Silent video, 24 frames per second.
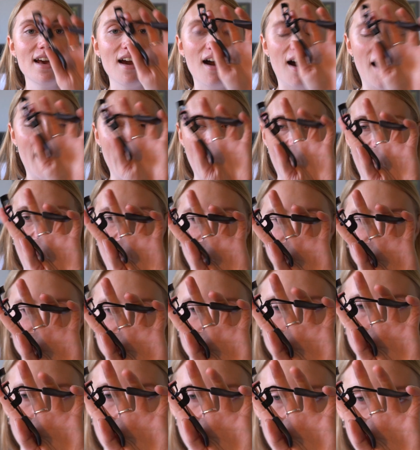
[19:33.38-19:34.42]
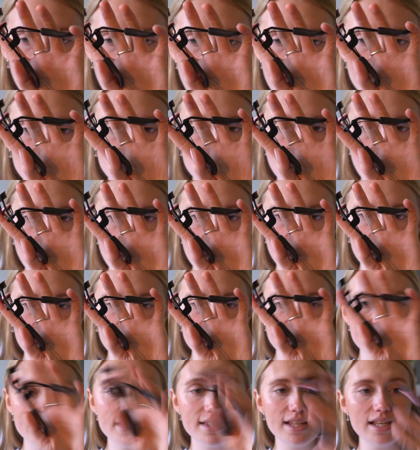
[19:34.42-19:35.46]
I have some eyelash
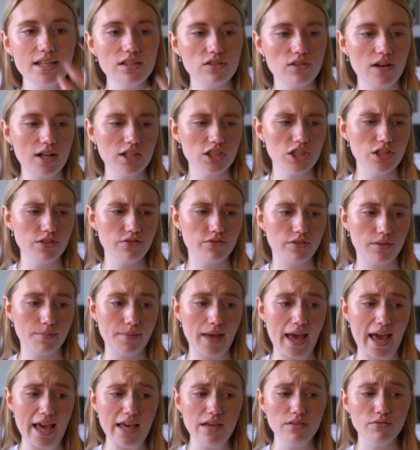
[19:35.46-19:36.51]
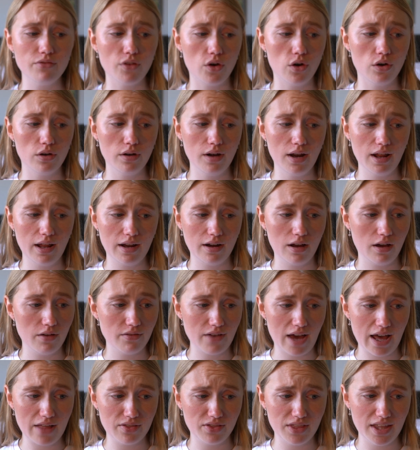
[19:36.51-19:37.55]
curlers. These are actually from Avon and I've
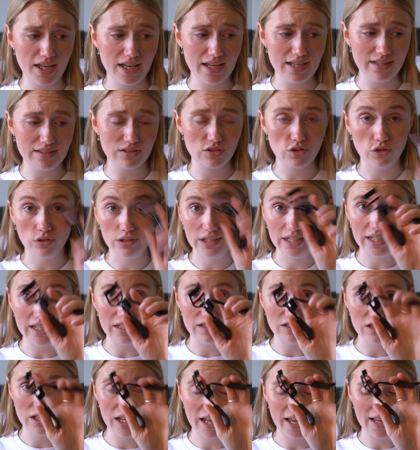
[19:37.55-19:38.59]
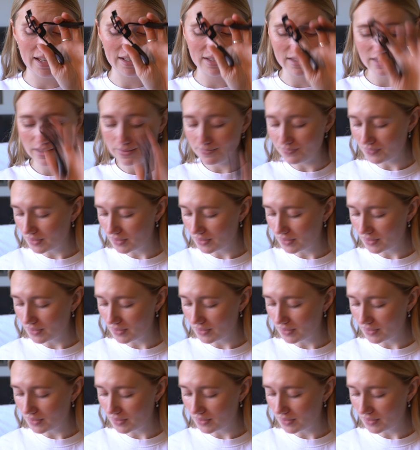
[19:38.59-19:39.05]
had these donkey's years.